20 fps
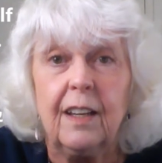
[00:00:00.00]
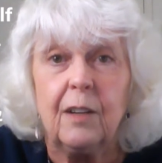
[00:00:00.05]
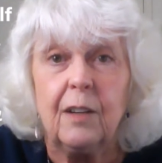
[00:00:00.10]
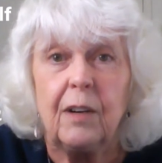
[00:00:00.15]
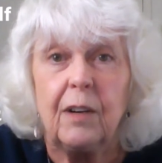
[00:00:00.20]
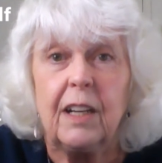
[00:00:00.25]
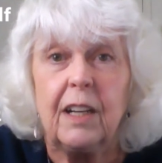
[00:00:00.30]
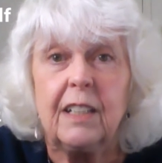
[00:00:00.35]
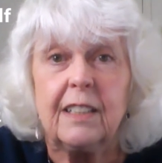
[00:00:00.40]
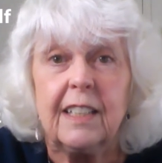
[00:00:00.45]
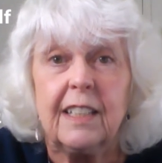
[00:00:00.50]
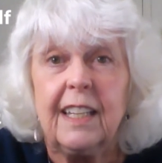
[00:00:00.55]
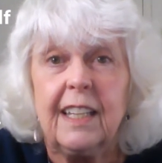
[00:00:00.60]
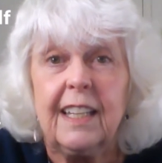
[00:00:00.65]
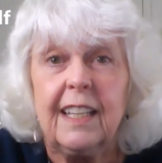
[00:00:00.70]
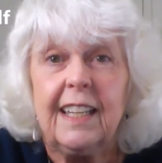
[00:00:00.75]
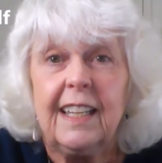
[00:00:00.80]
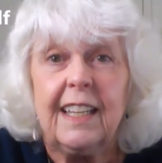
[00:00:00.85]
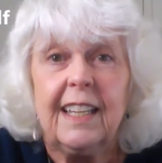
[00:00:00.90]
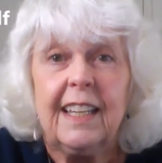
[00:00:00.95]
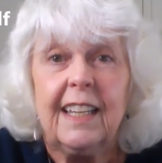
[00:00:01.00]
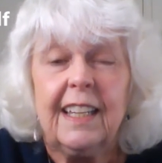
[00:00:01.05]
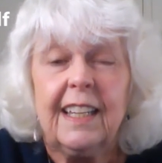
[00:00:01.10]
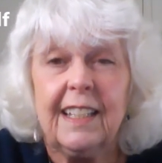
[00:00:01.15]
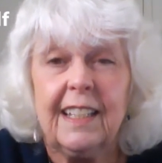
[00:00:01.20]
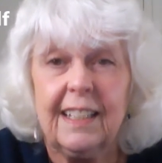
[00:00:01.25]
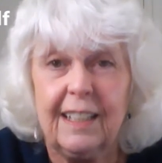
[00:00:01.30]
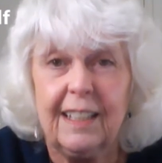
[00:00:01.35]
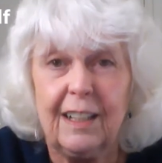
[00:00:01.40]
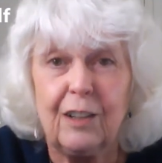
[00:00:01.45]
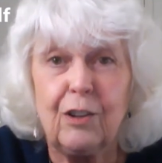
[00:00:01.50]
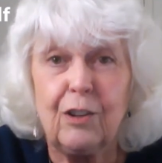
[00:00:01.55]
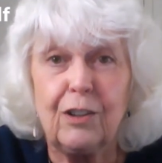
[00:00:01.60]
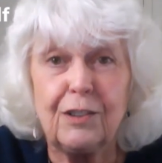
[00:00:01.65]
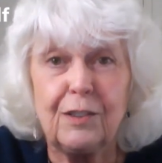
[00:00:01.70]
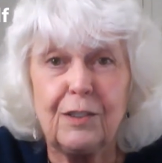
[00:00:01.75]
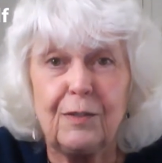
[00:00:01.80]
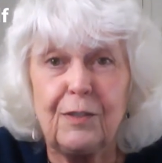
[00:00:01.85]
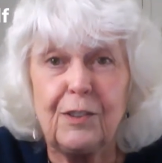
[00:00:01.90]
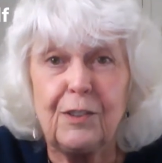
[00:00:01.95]
Well, of
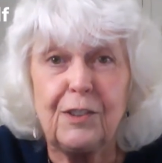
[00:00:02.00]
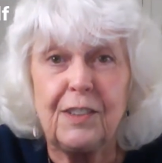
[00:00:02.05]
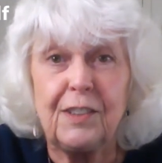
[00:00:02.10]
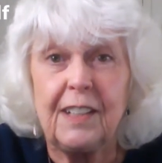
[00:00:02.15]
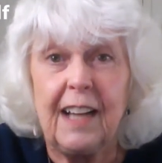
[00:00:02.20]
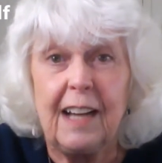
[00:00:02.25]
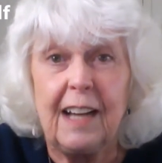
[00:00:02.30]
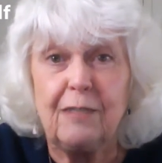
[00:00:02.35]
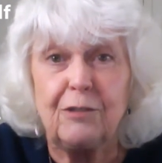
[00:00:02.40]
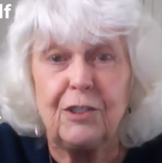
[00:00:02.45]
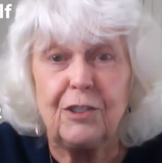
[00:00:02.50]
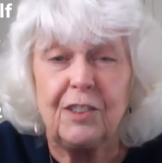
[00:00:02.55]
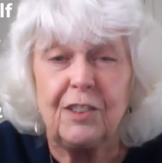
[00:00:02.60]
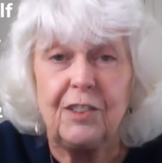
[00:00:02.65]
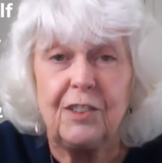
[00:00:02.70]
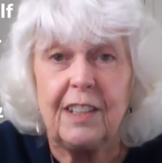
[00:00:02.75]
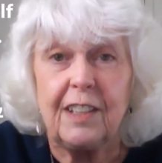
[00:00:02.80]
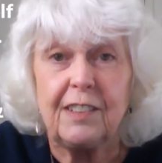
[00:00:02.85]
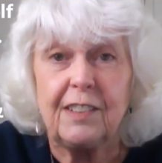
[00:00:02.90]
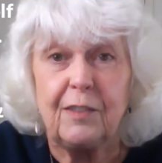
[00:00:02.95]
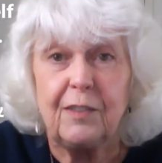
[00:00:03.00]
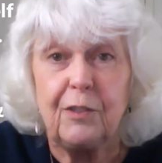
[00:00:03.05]
course, the first thing I would suggest,